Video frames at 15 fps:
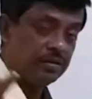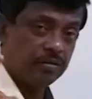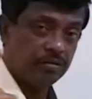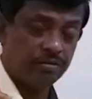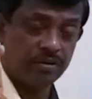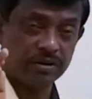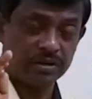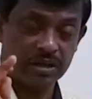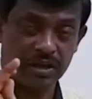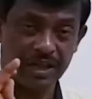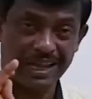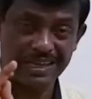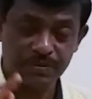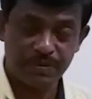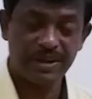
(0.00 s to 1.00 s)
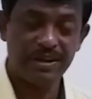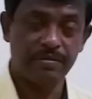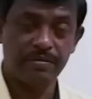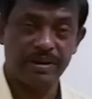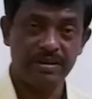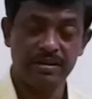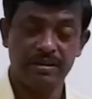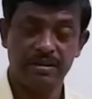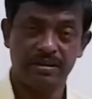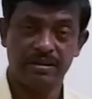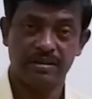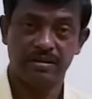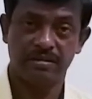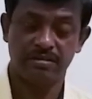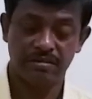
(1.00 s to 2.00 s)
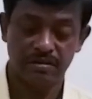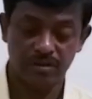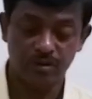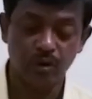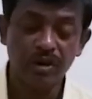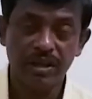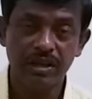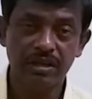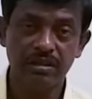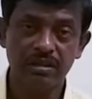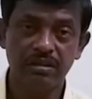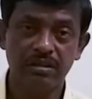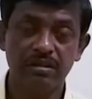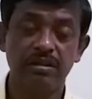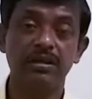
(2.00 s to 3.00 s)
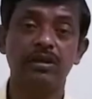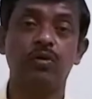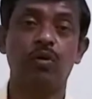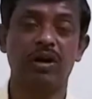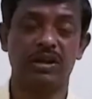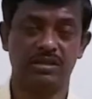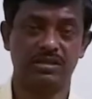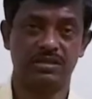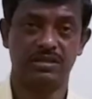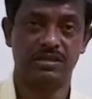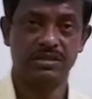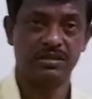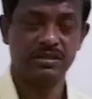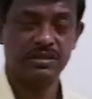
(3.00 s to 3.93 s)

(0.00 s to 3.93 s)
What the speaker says: for the experiment, throwing 3 coins.